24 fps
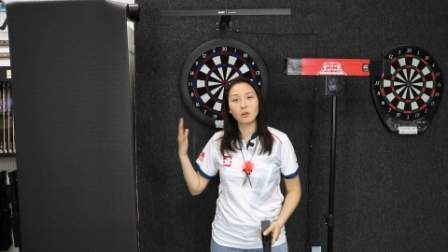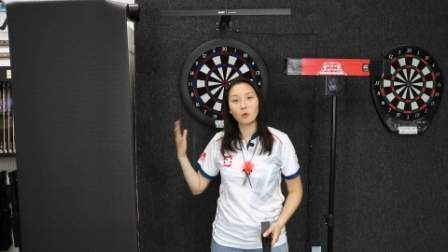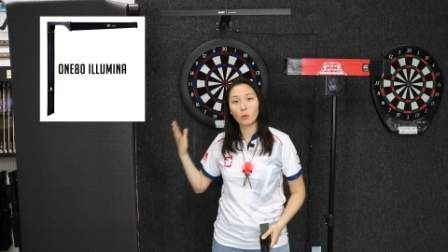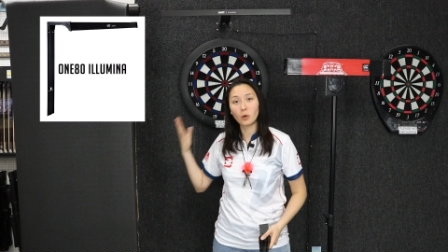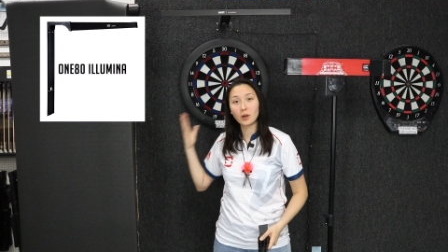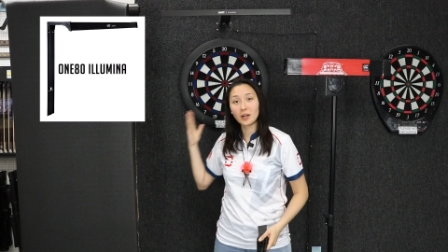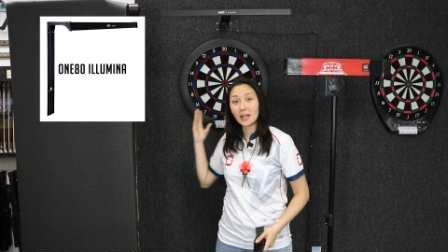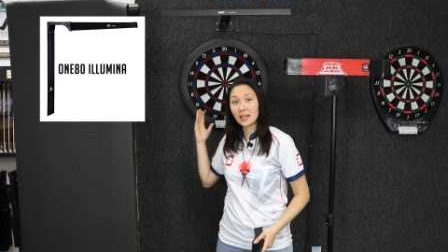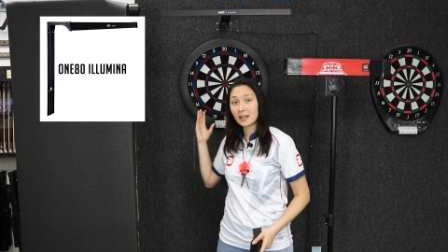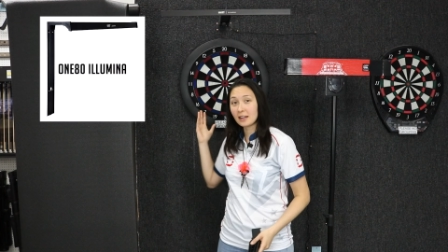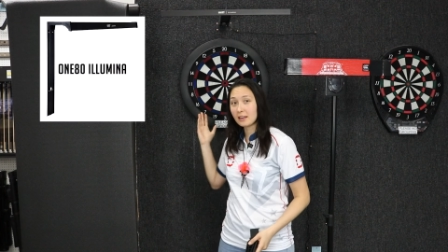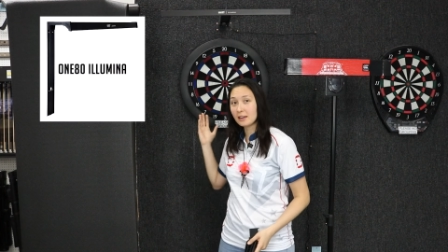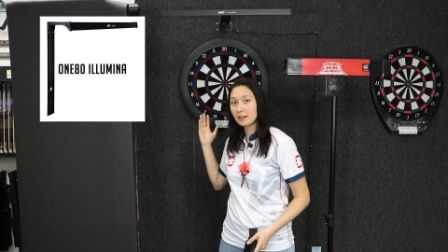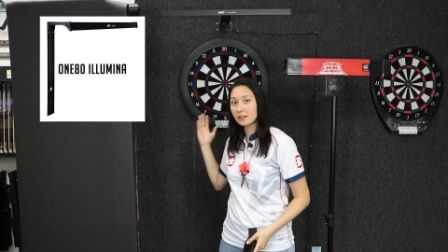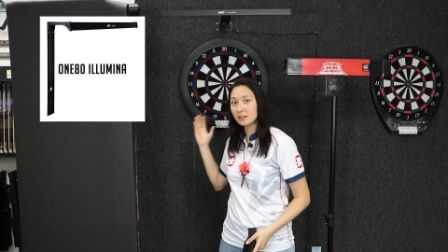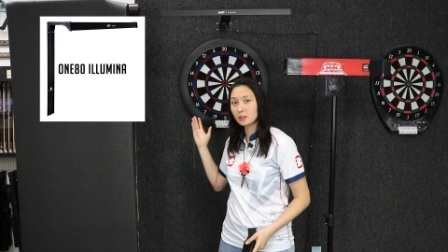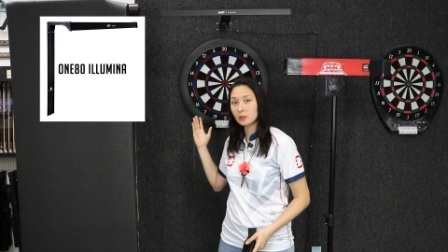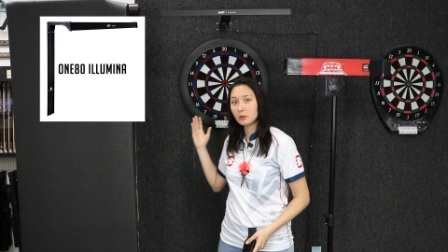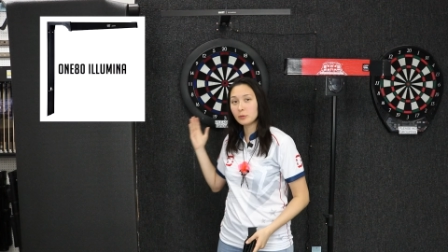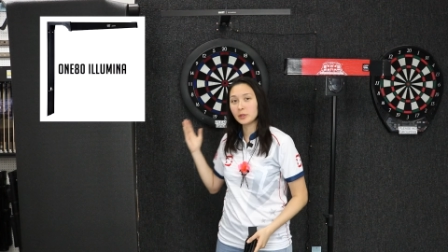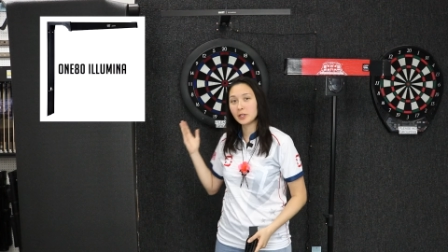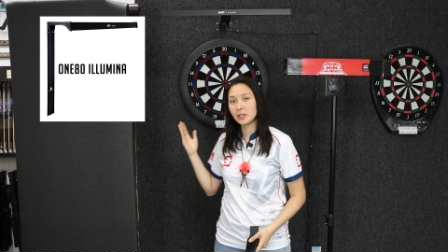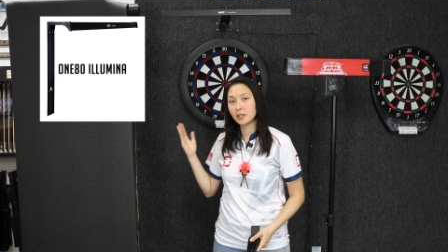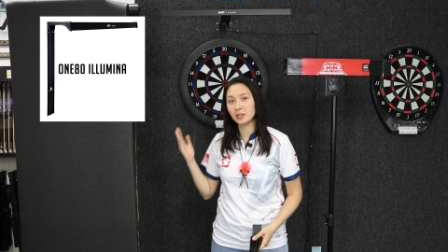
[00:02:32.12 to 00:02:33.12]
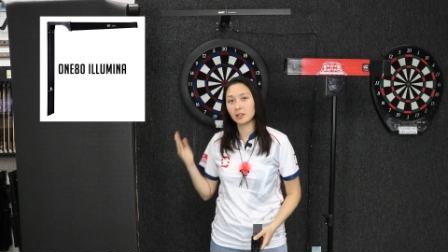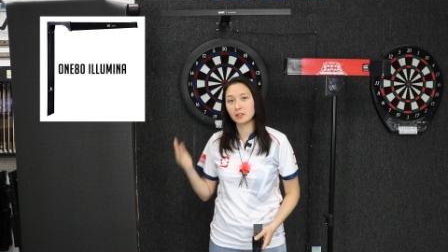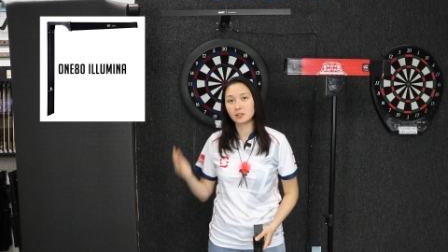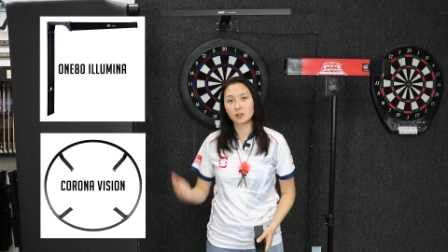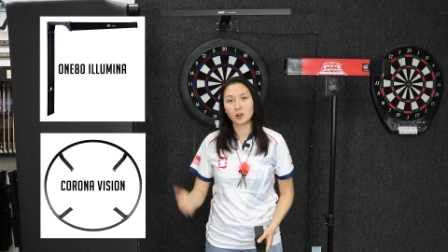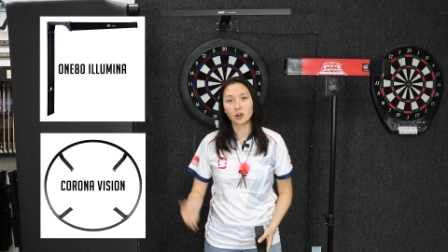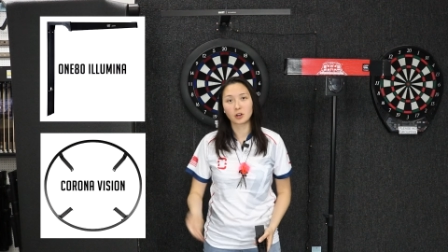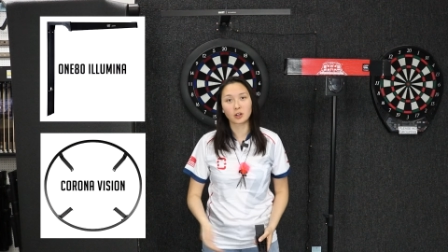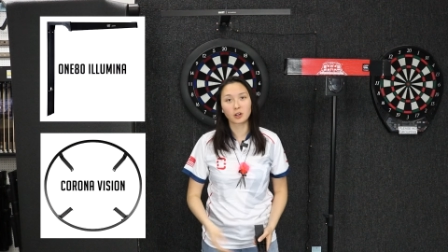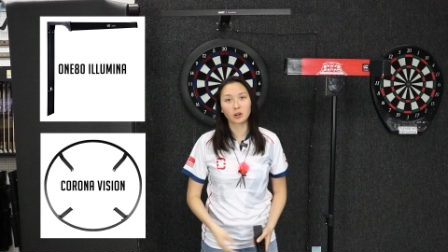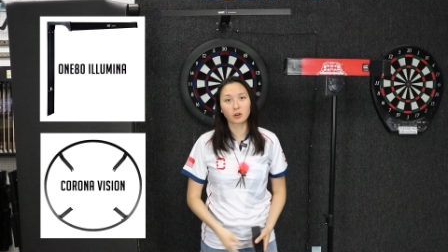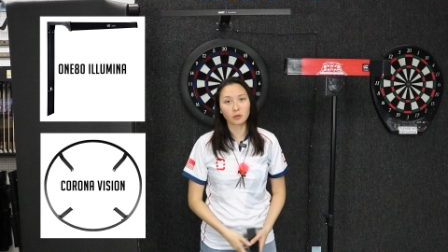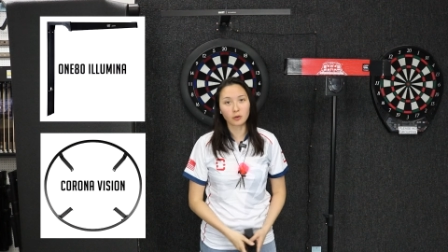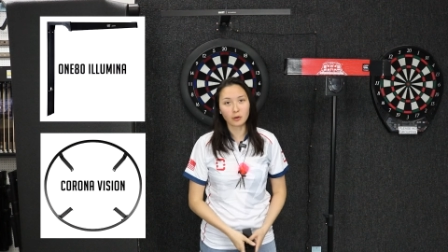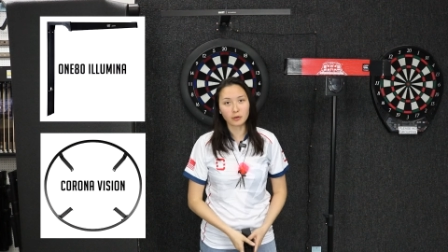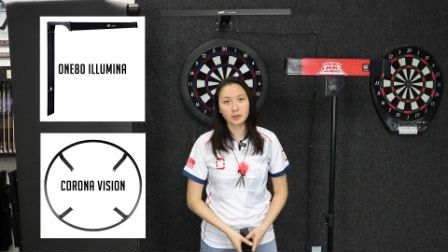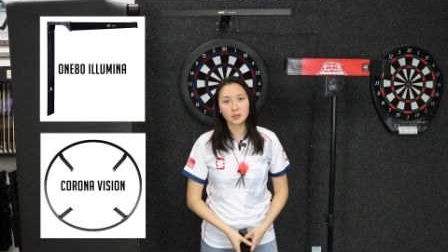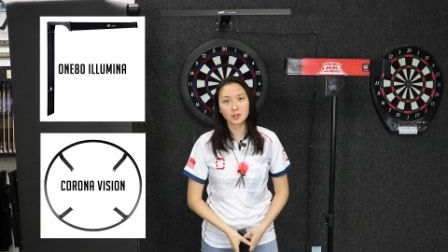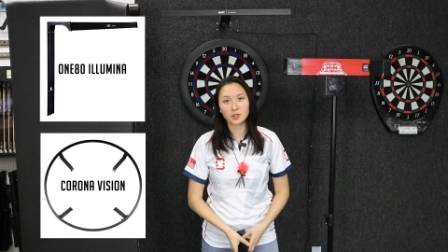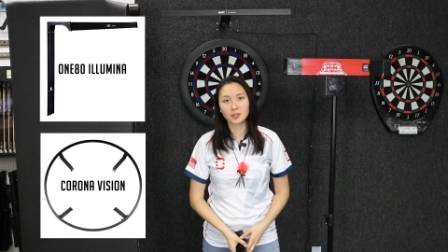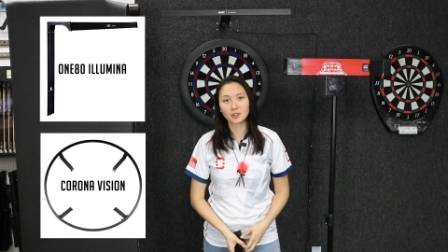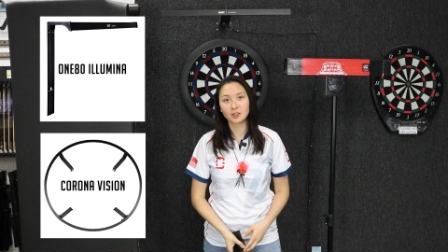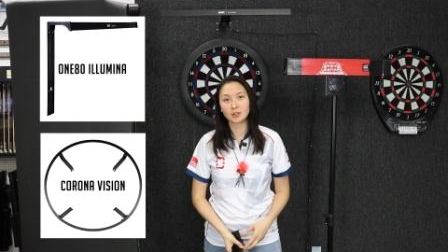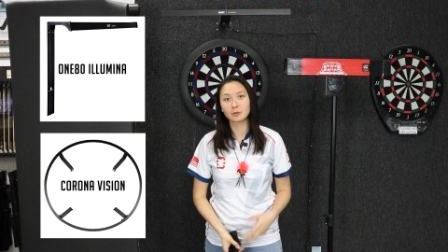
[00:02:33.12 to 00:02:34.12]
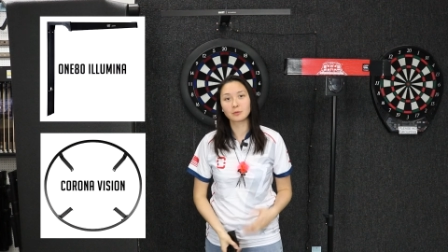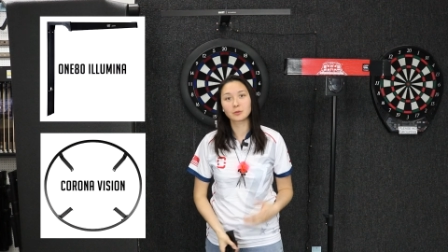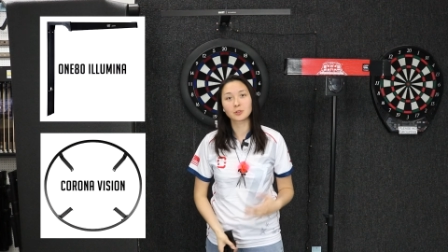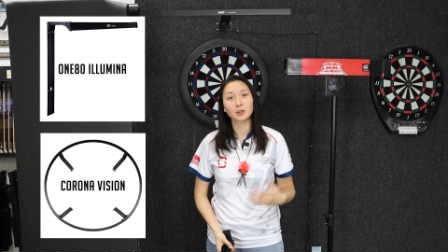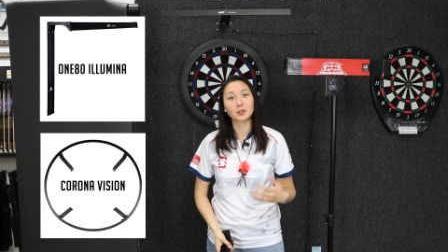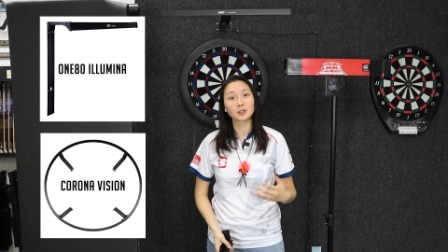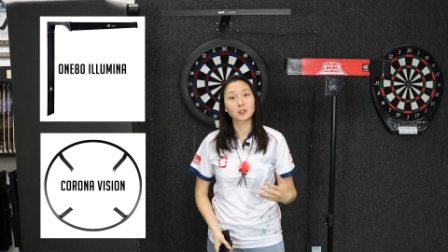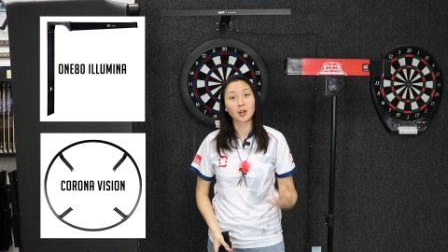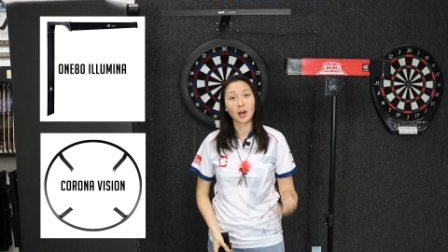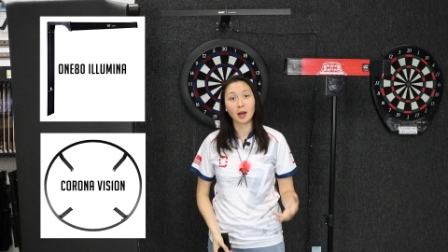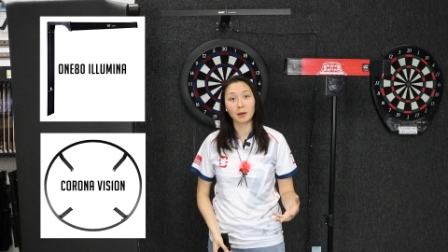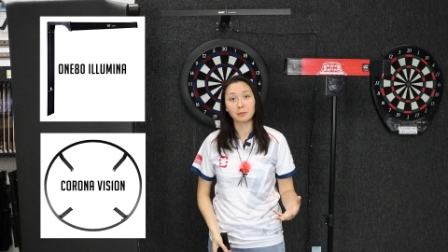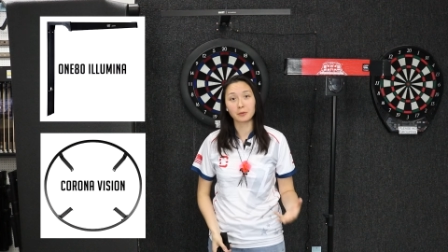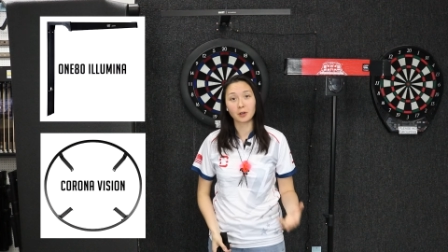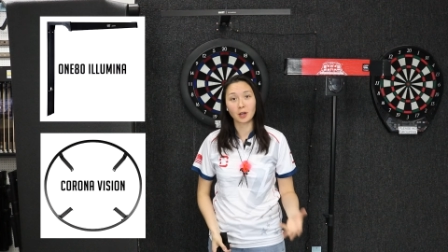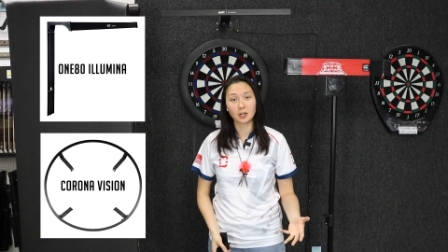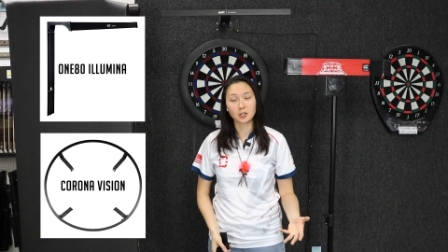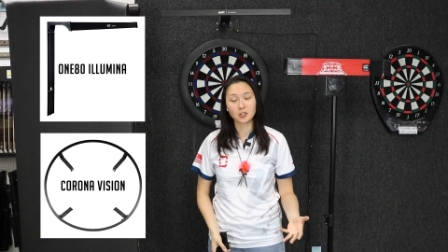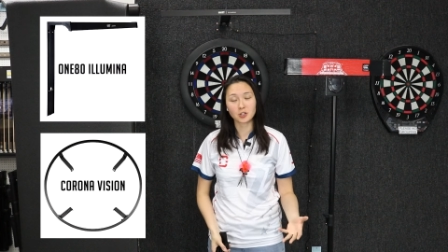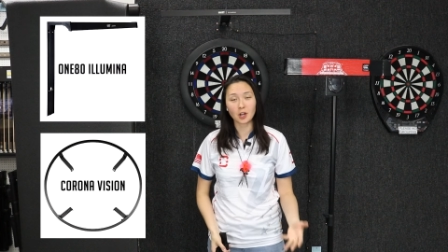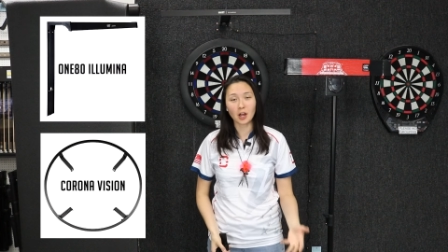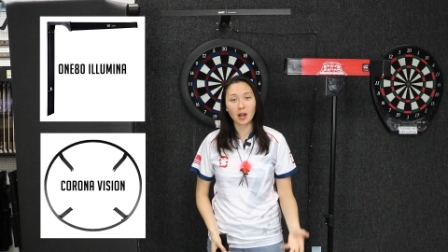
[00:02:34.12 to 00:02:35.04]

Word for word: The 180 Illumina and Target Corona systems are top-notch